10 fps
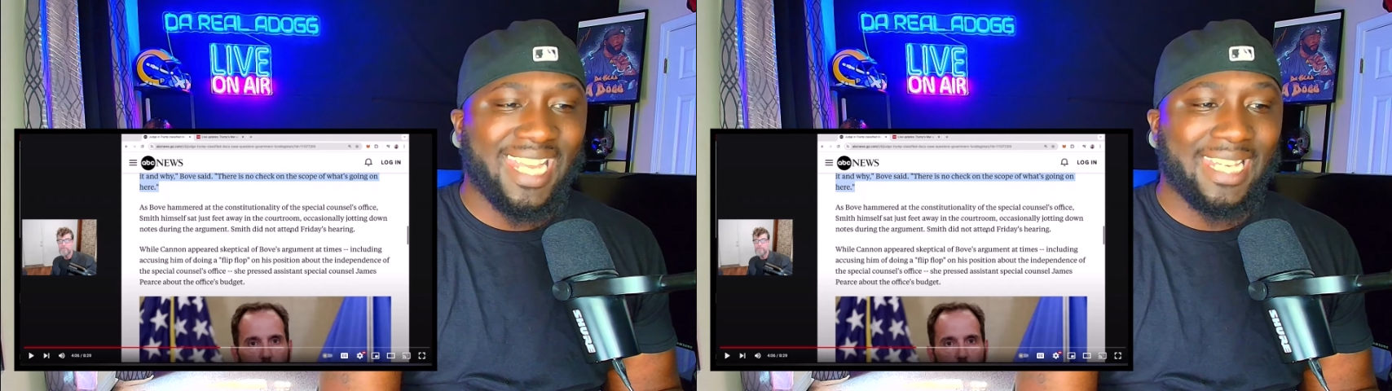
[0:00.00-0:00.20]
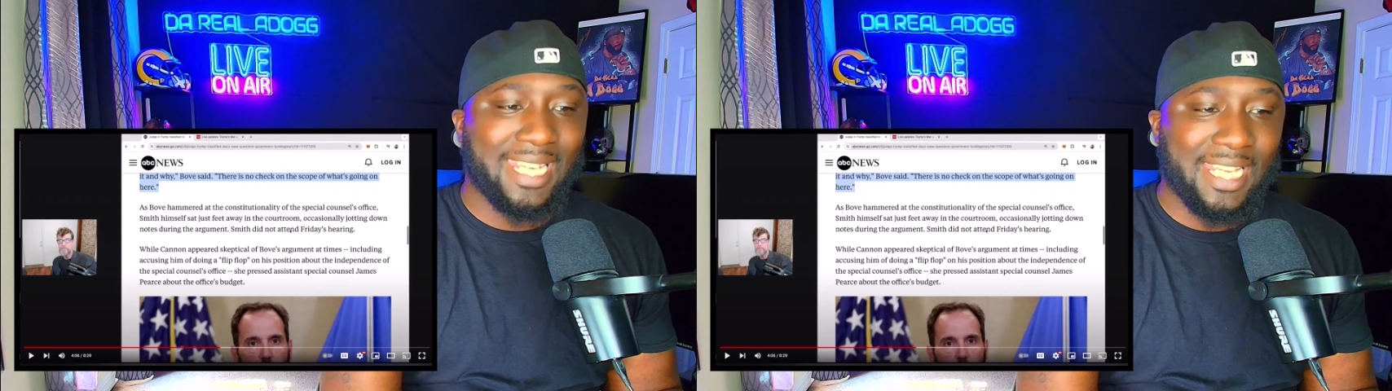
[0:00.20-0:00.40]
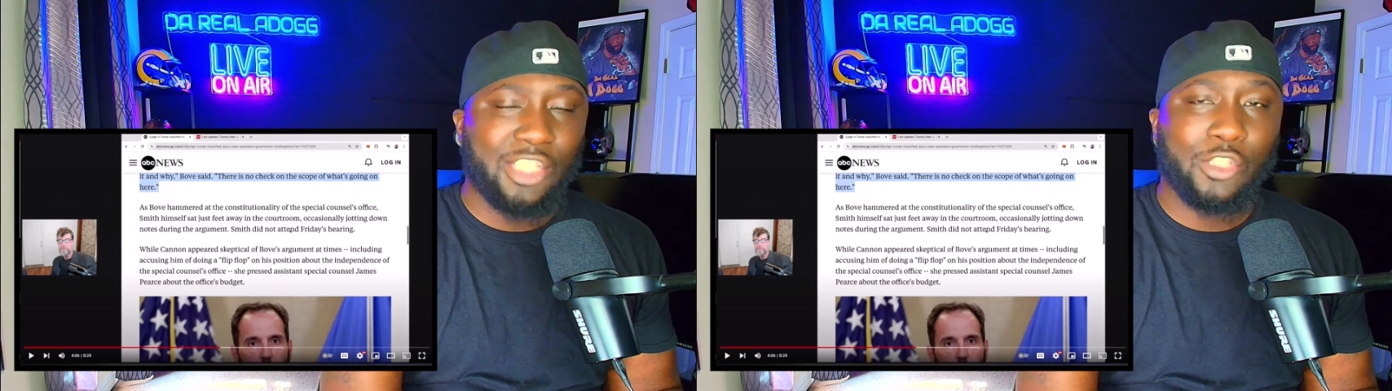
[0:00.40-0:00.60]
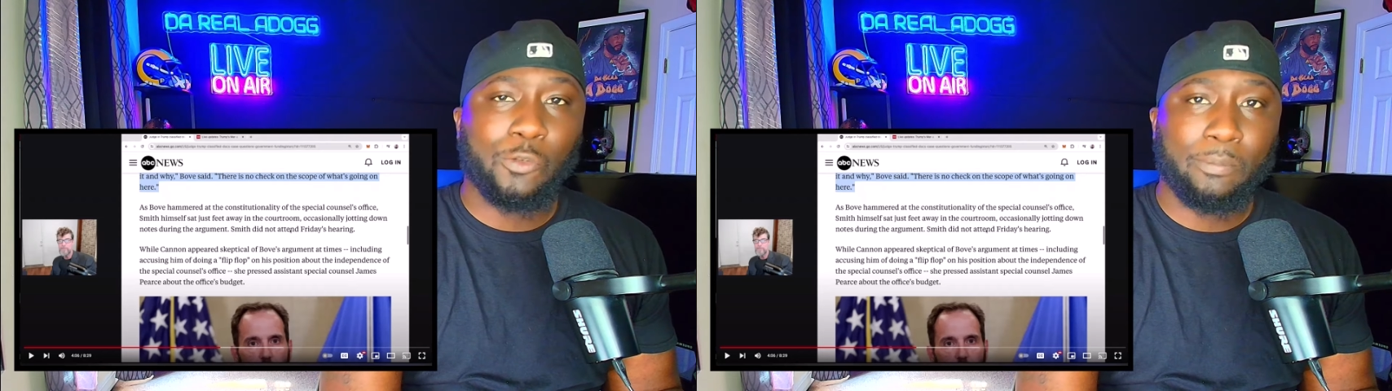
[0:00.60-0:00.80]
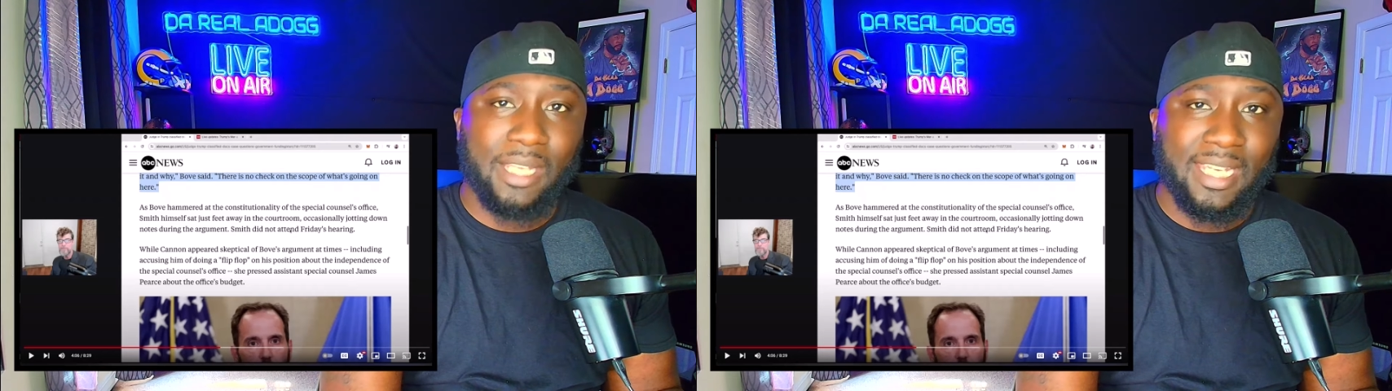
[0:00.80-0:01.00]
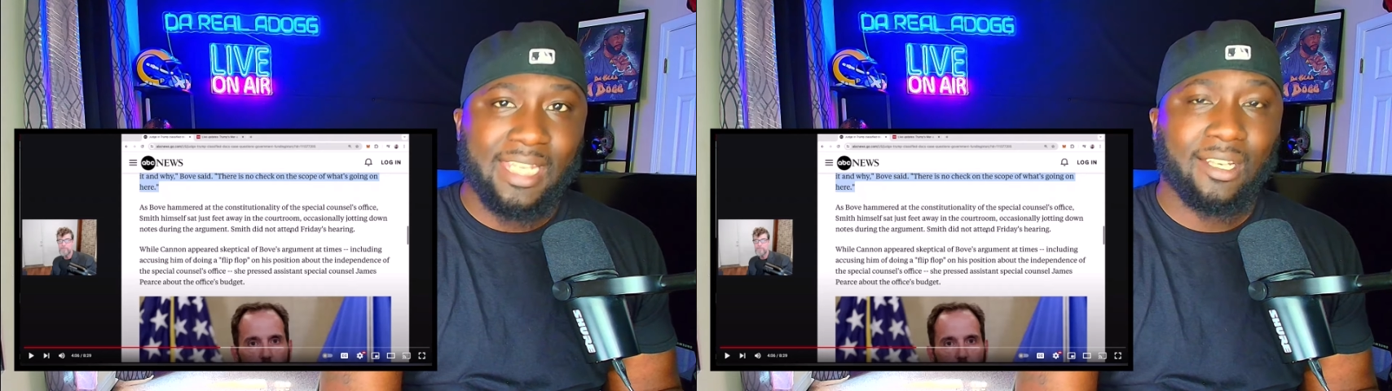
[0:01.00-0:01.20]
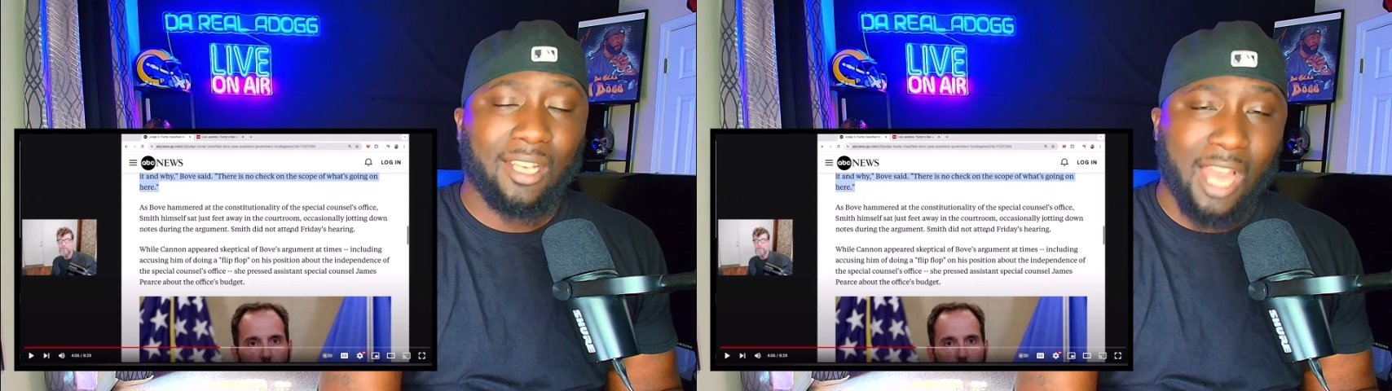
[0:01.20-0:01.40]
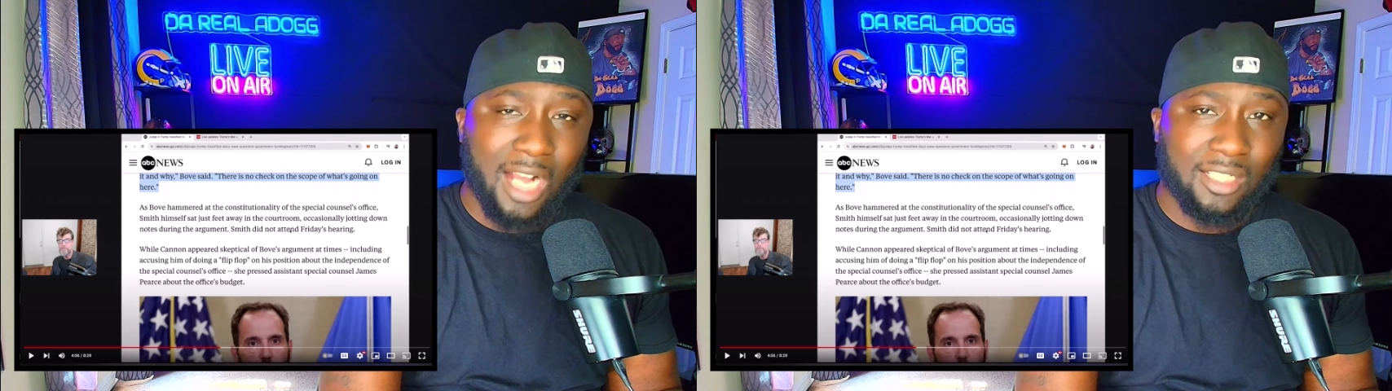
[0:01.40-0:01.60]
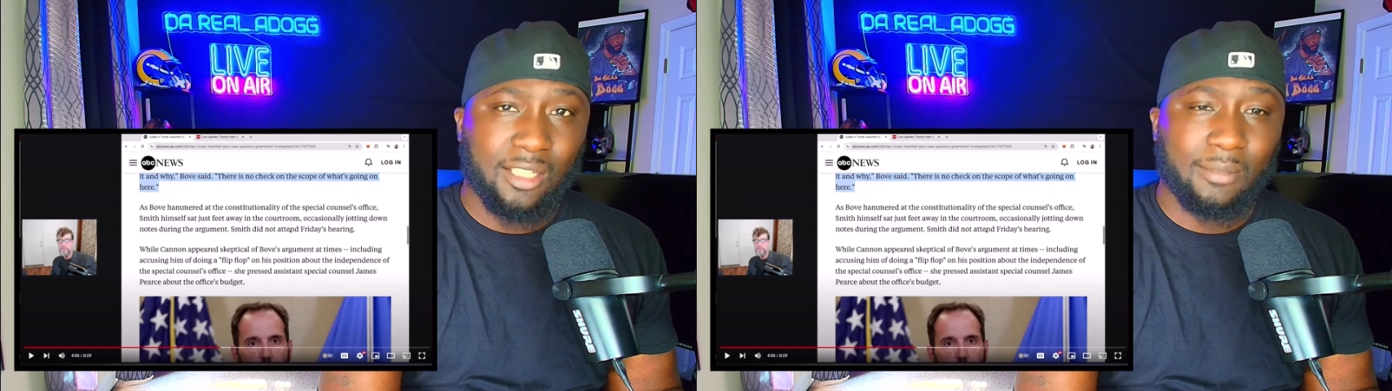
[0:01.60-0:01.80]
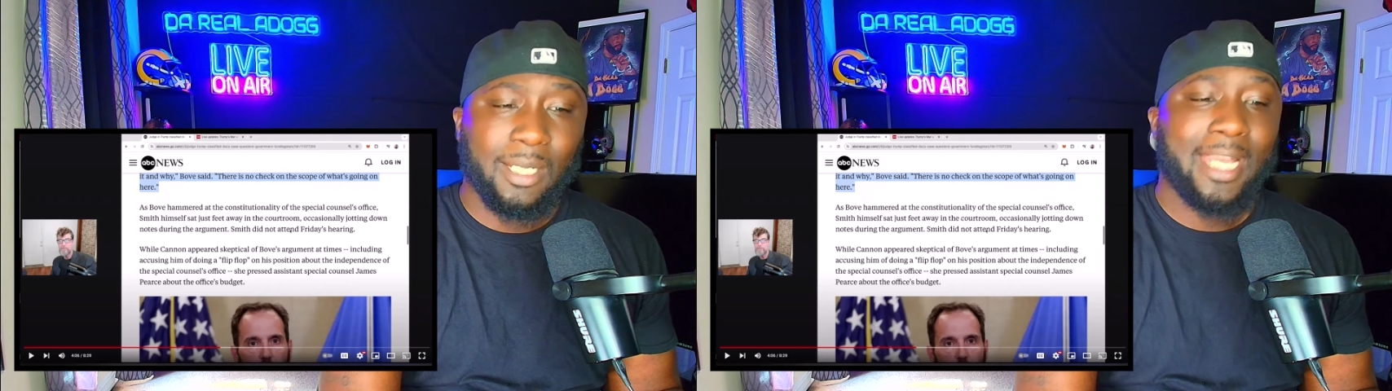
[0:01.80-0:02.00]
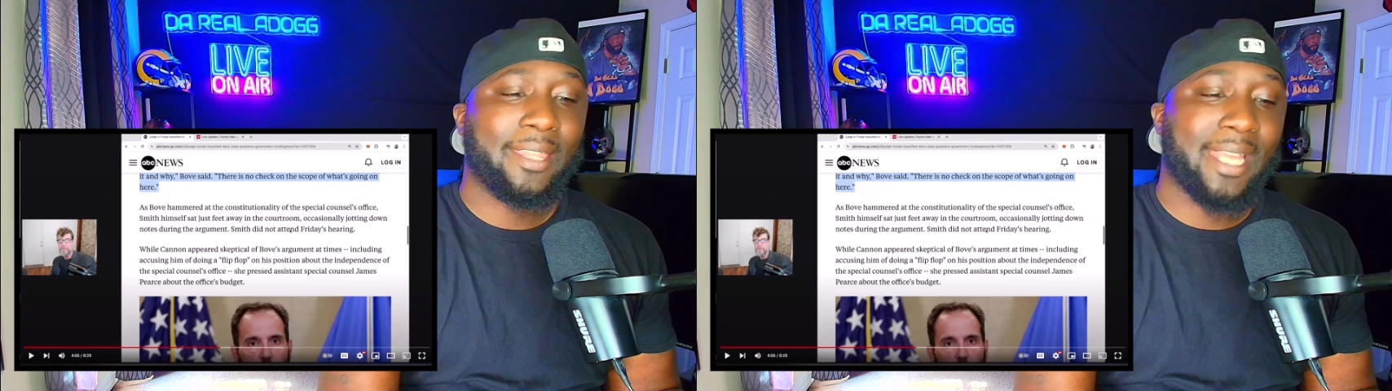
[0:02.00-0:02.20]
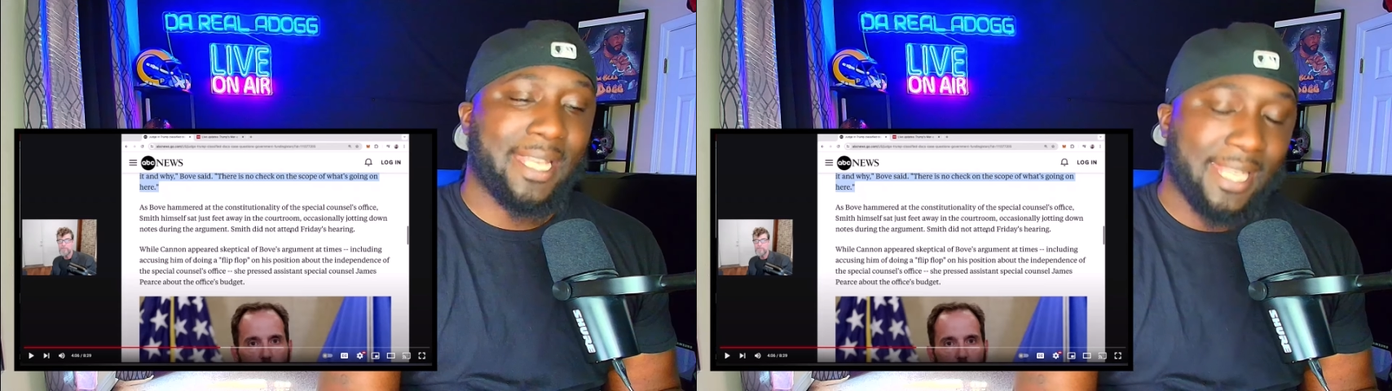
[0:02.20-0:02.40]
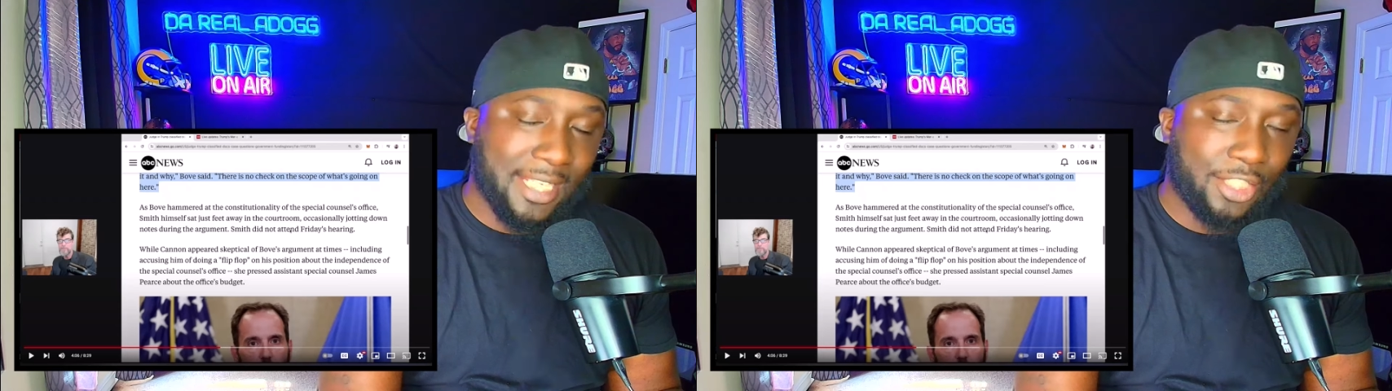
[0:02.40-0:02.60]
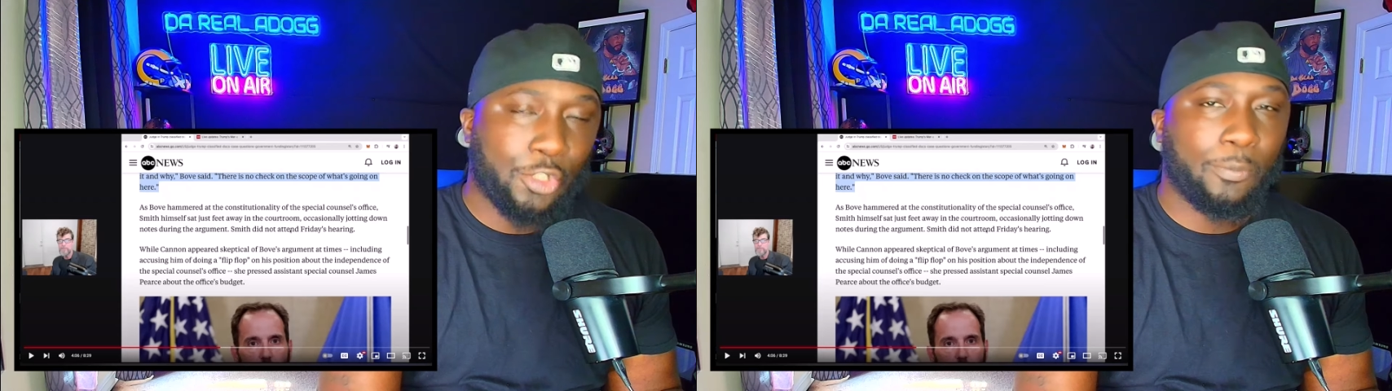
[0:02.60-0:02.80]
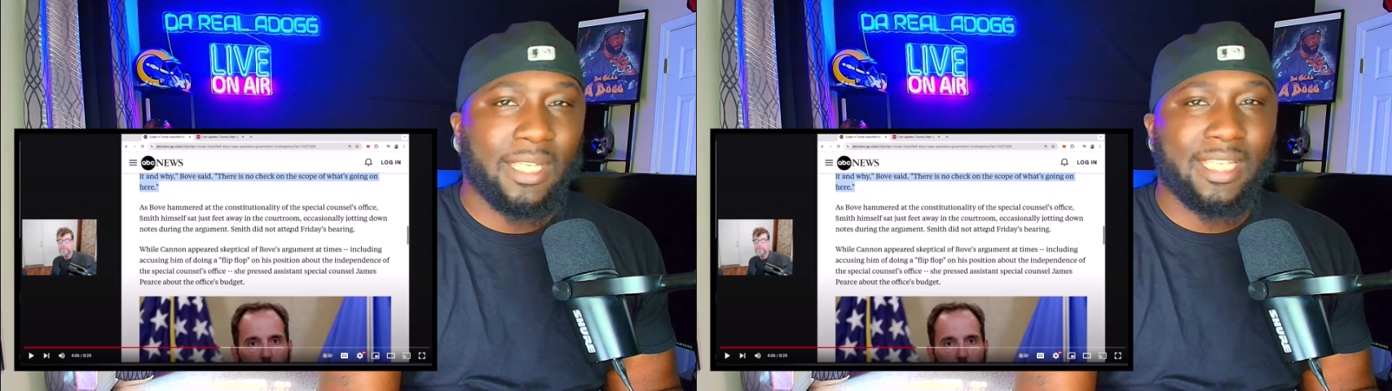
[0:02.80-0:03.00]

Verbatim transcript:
Speaker 1: needs to be locked up, that needs to be